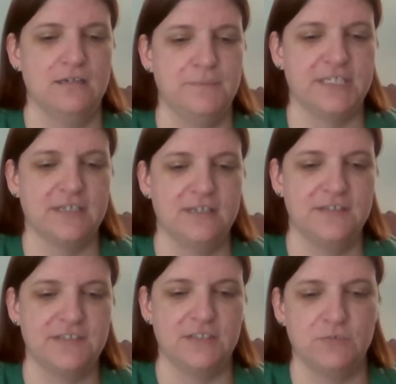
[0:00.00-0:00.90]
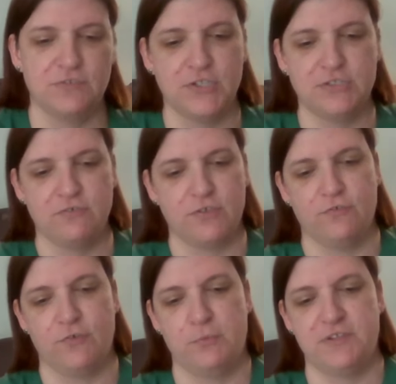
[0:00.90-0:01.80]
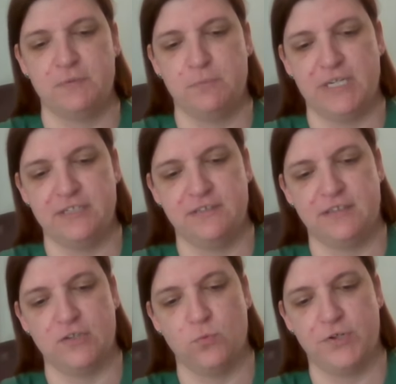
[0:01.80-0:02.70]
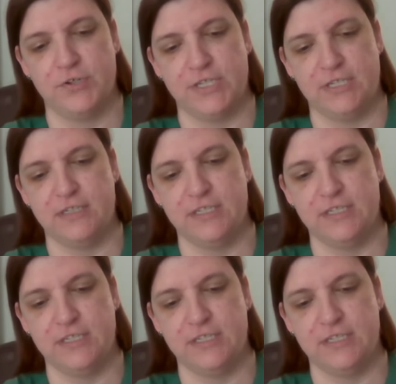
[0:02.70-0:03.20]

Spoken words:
because it was very difficult for President Biden to get a word in.